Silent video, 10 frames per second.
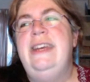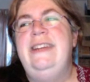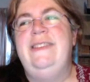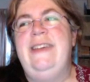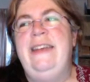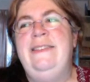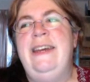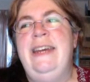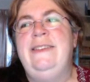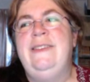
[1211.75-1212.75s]
It's
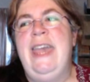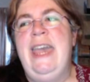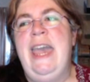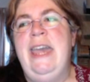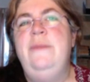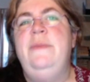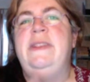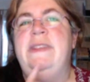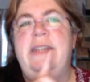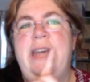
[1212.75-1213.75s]
S-I-S-K-A,
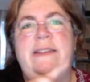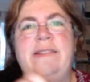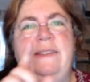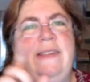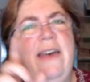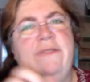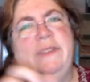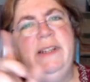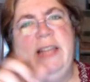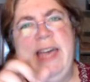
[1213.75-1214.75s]
but the S's have
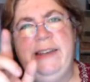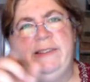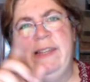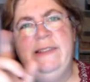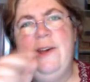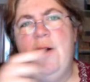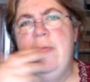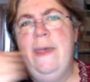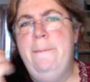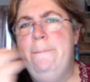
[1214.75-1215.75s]
little accents
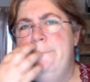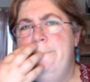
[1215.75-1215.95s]
on them.